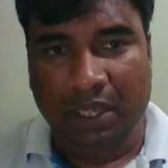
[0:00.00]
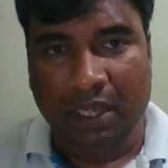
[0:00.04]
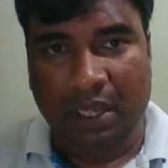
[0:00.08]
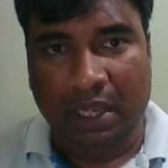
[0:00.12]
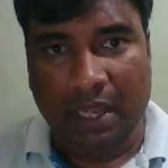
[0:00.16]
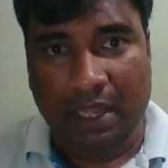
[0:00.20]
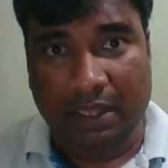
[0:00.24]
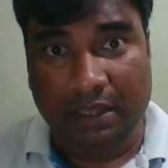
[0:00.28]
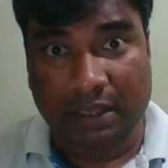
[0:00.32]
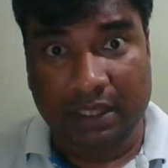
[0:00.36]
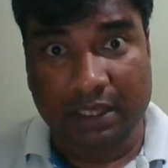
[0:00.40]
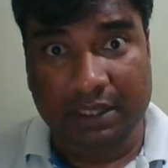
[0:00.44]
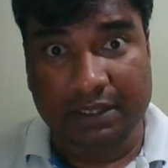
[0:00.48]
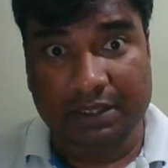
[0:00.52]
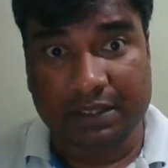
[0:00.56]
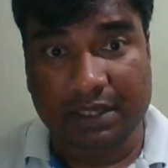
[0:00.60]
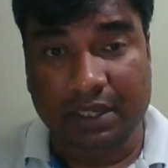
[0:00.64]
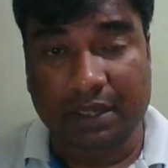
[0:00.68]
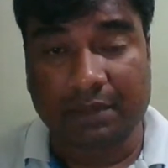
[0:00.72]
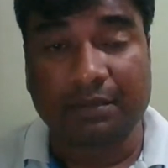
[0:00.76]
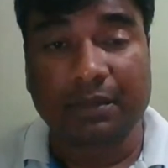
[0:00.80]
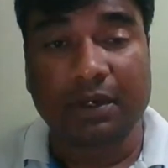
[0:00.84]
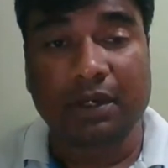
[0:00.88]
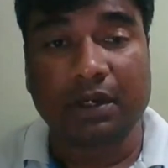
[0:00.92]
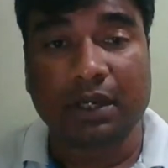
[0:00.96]
And this
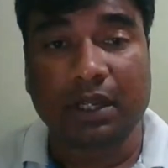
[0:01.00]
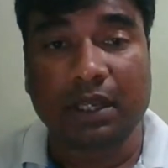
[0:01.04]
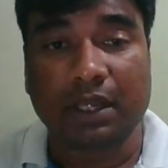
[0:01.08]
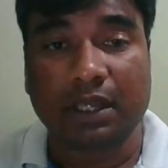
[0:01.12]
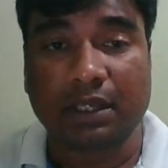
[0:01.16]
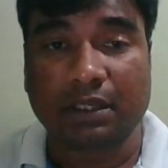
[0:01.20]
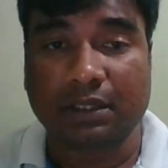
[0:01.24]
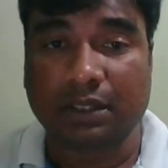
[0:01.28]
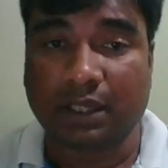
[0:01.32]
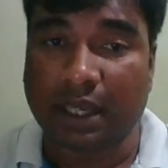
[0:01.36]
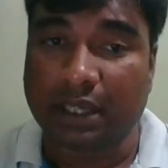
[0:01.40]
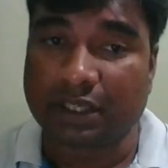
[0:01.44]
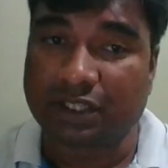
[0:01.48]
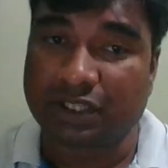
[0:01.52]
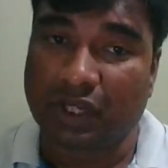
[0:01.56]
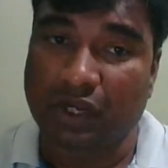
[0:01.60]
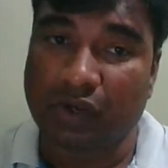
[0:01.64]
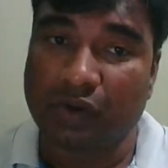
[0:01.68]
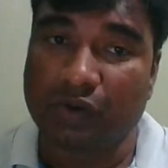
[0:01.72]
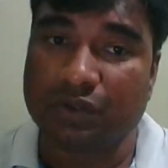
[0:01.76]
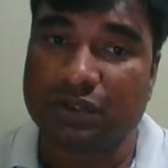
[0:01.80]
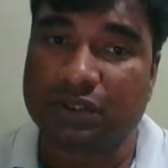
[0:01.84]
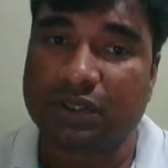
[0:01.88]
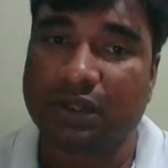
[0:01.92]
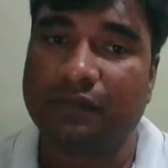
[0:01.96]
number is
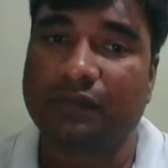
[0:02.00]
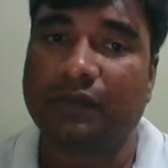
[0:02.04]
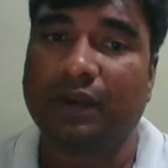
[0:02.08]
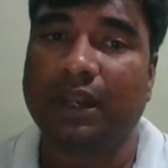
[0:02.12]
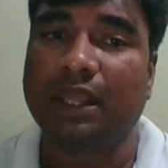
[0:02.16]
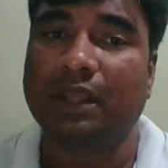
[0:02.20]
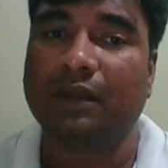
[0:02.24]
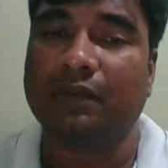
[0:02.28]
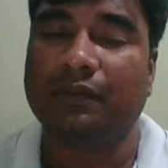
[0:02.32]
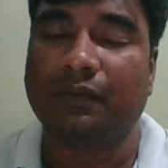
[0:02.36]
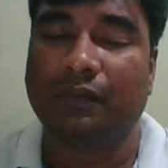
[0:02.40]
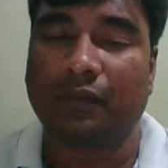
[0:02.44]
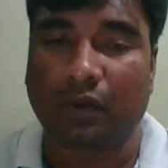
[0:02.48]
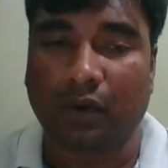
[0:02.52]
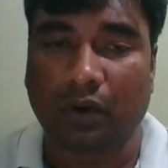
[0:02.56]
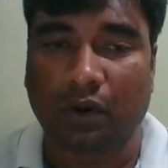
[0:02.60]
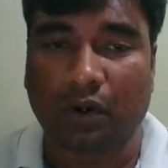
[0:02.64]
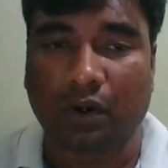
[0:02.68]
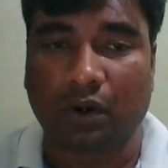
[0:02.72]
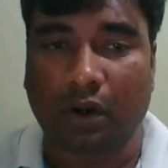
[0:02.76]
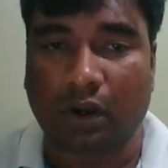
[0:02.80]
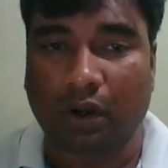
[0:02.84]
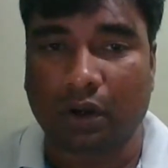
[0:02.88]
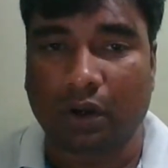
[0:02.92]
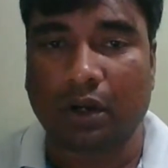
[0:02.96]
exclusively
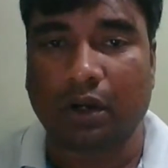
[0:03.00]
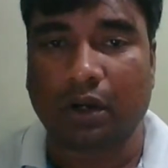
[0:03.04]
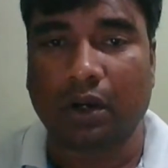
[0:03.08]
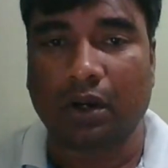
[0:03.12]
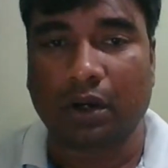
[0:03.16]
for